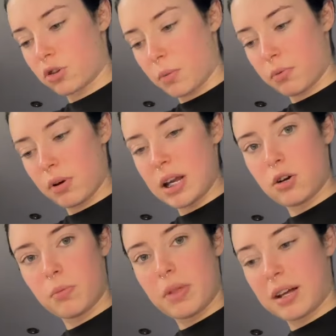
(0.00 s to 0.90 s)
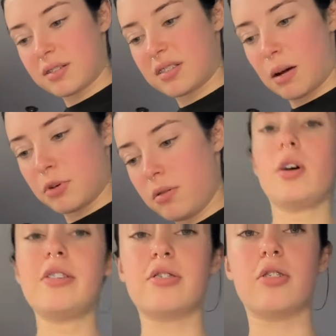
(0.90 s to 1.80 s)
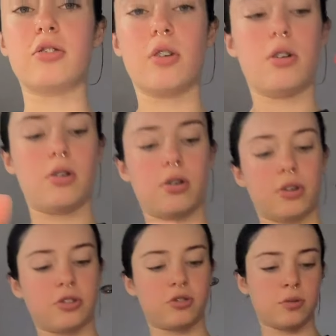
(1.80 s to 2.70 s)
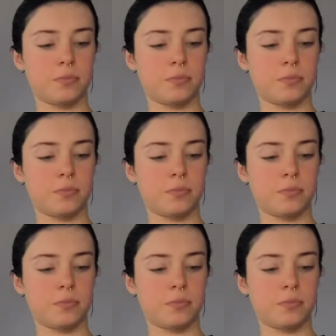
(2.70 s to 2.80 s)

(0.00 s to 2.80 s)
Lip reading: just gonna break up that salmon. Oyster sauce,